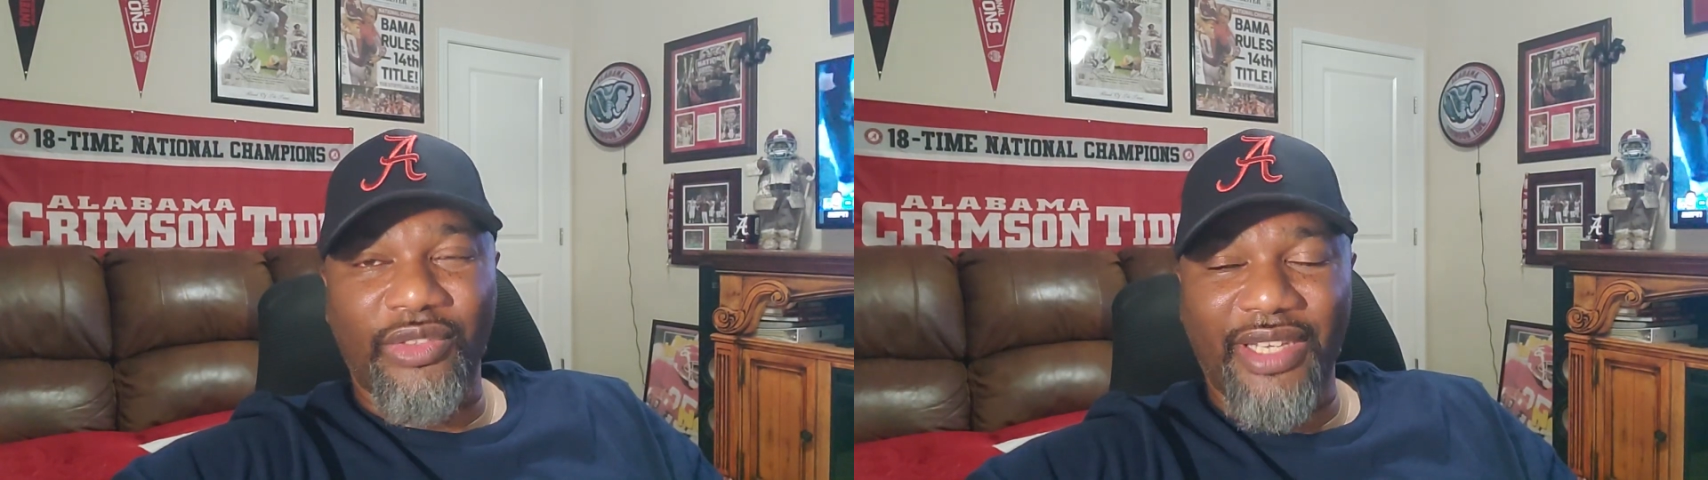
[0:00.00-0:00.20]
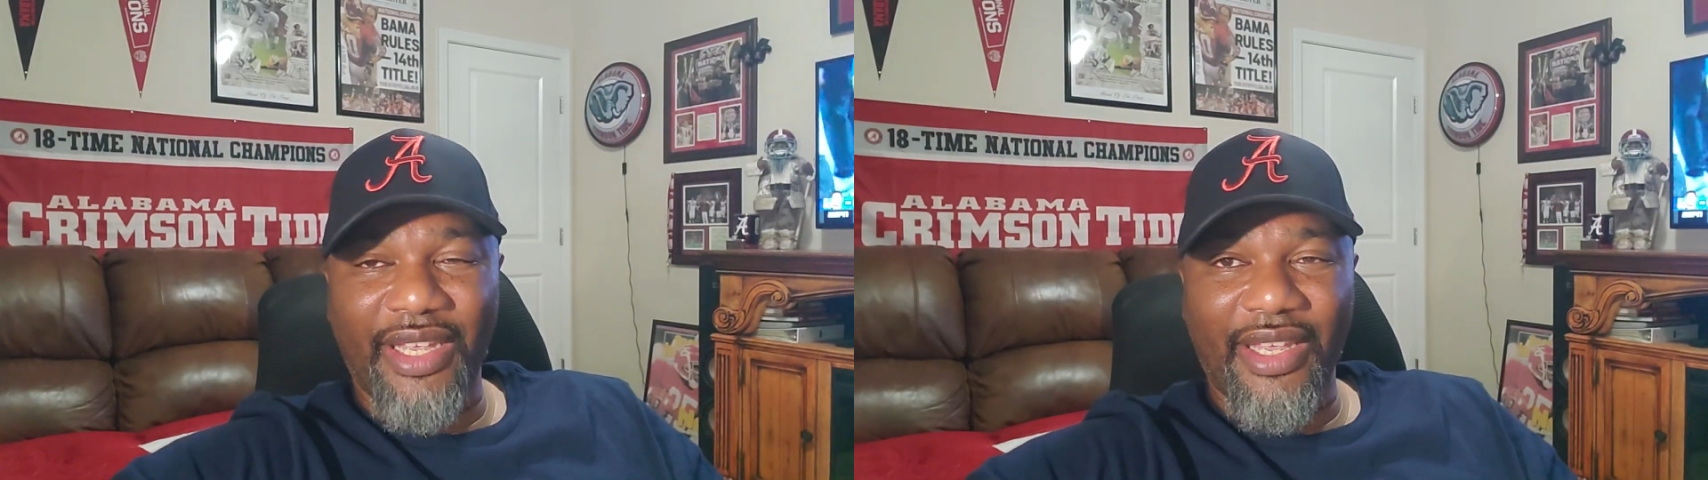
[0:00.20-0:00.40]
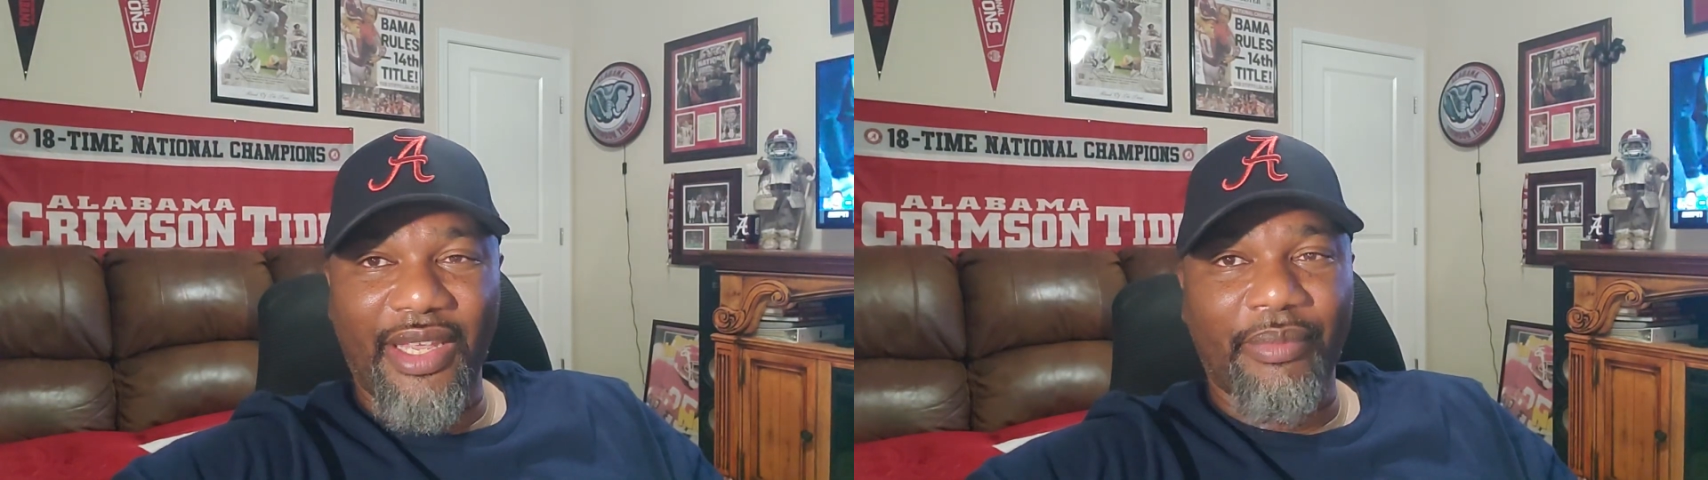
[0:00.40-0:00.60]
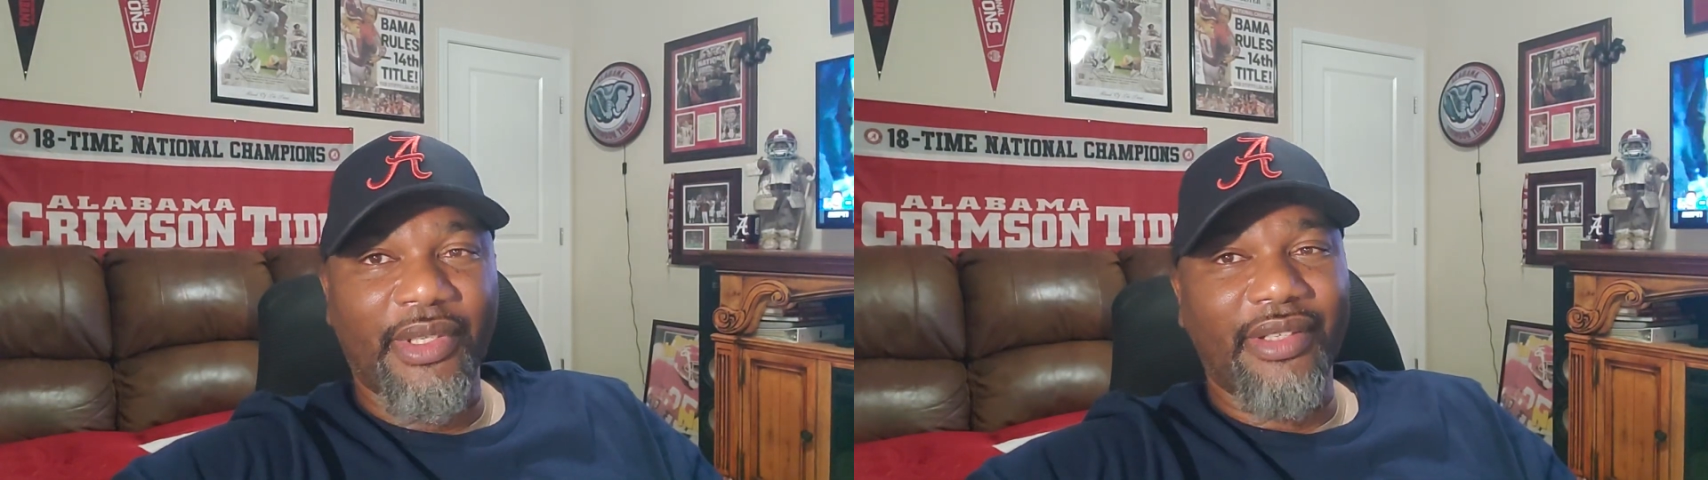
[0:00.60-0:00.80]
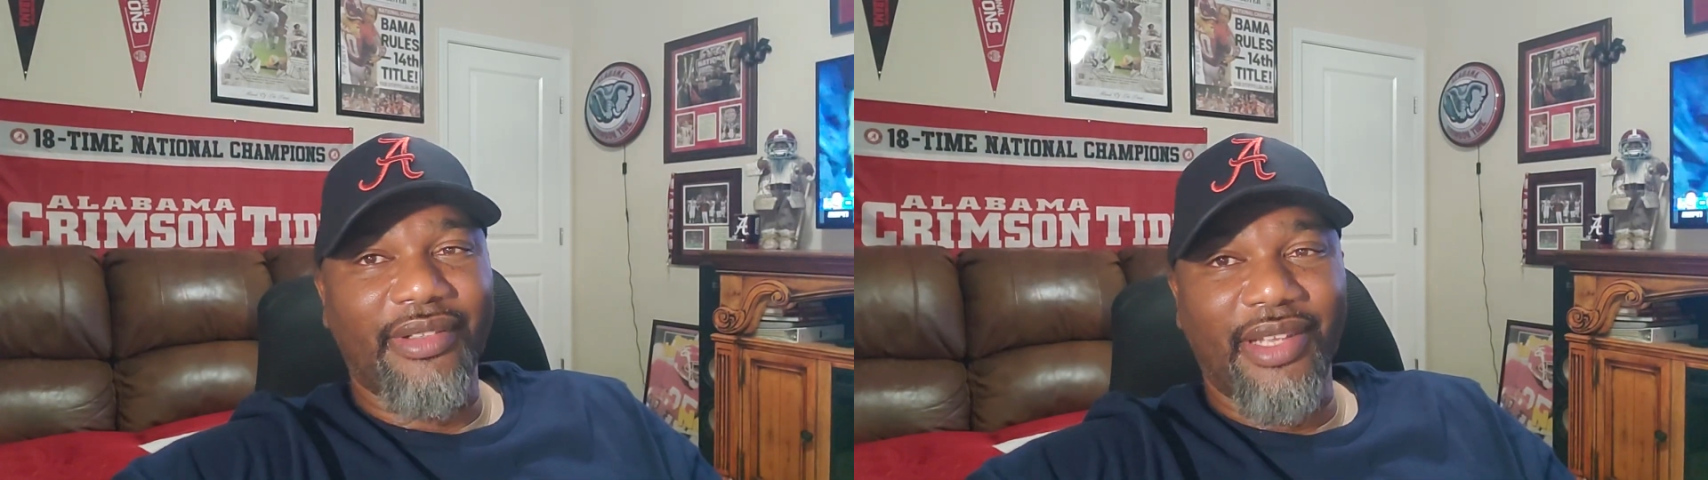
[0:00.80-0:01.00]
time,
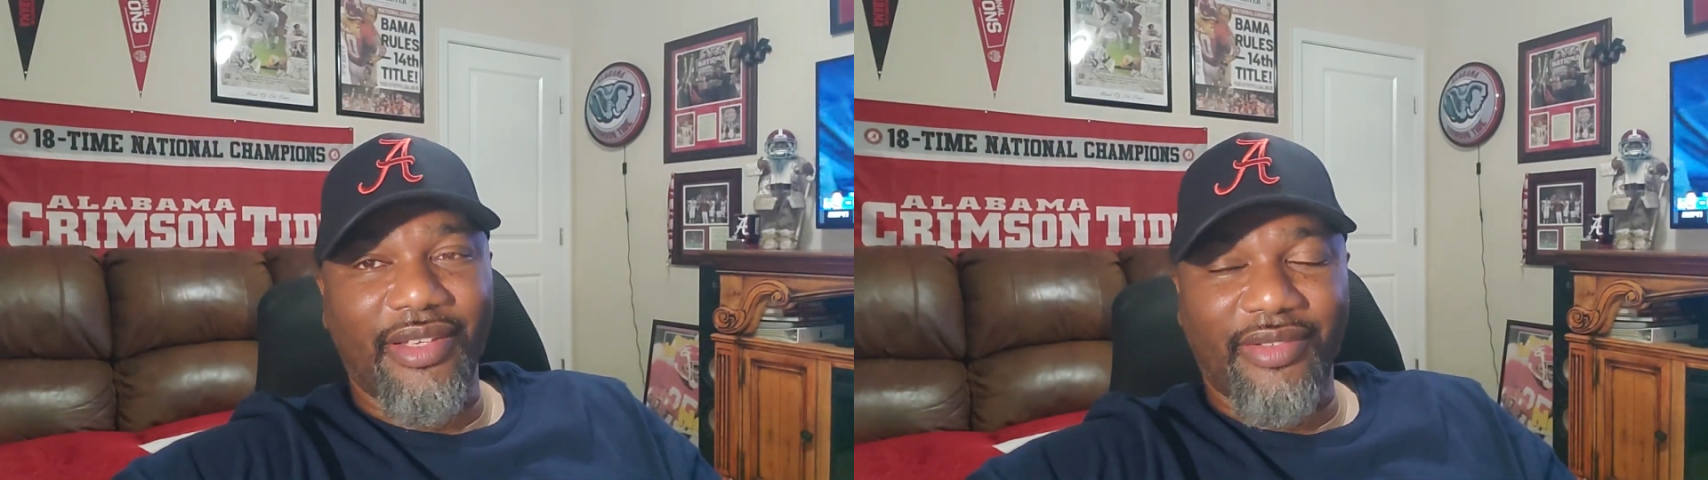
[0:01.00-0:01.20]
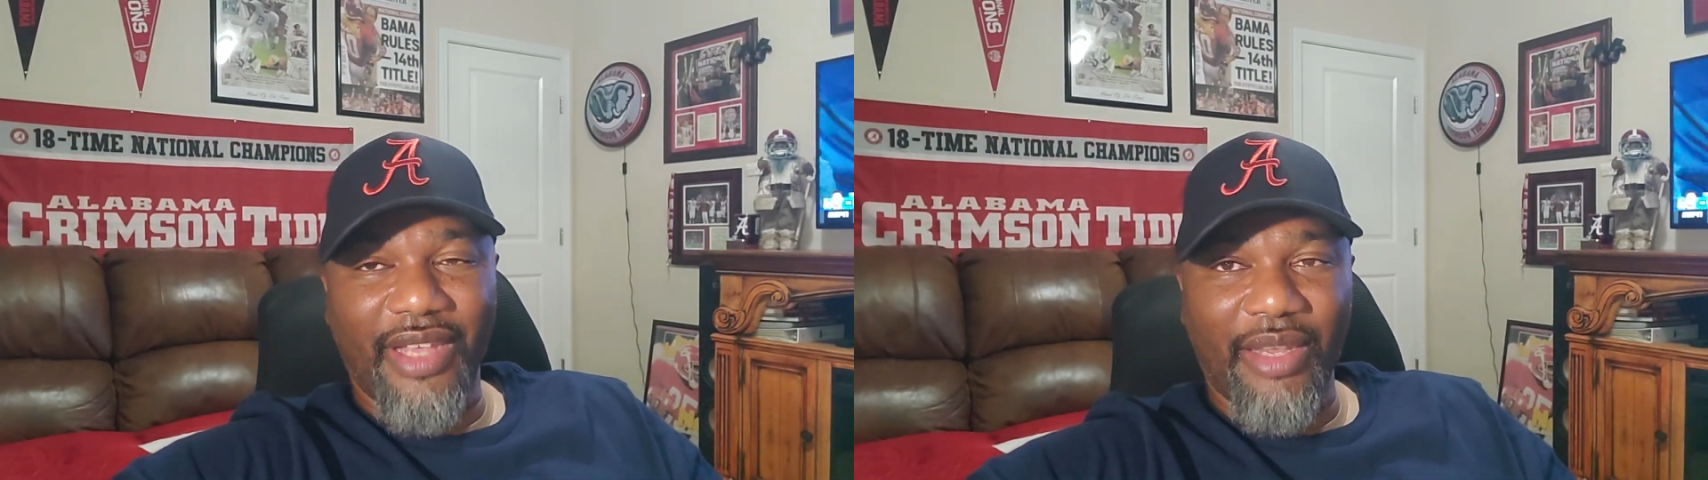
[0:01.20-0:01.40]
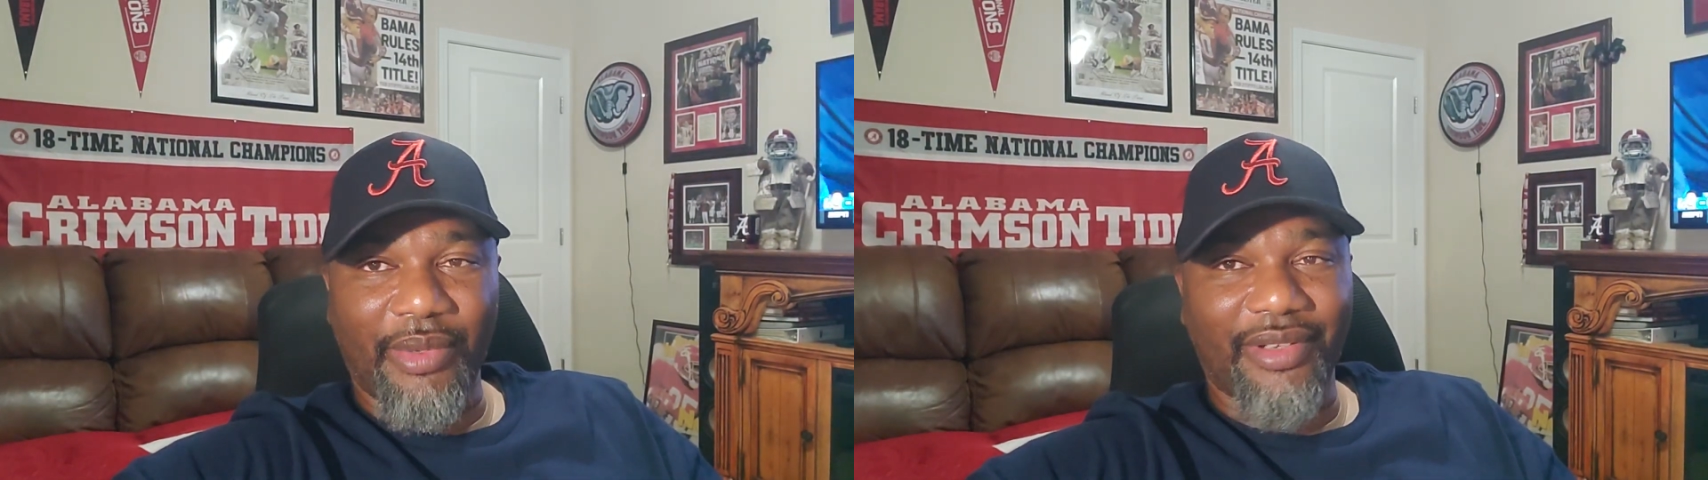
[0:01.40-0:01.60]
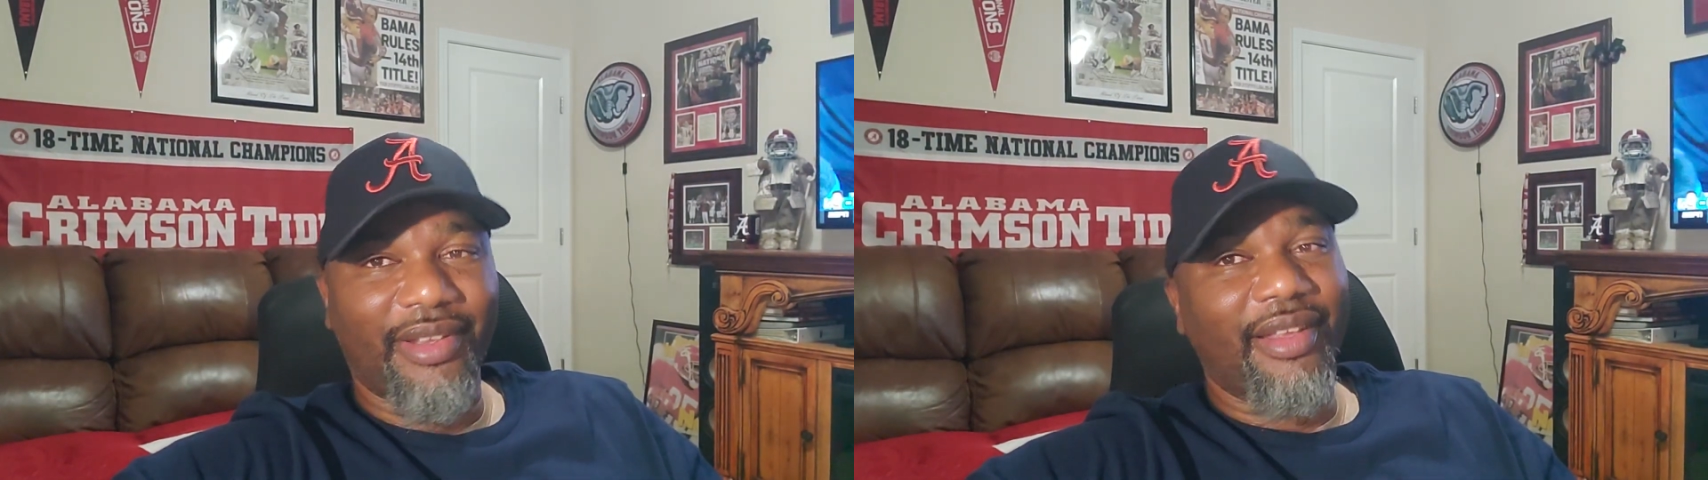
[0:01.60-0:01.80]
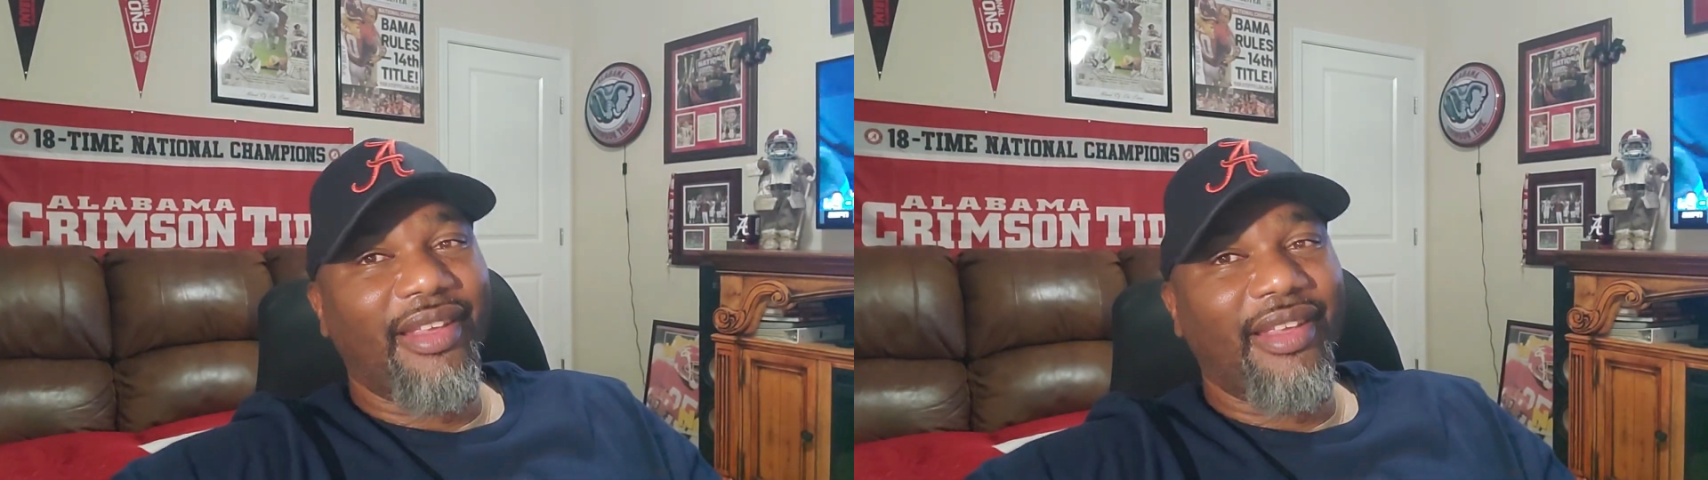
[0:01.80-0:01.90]
Nick Saban.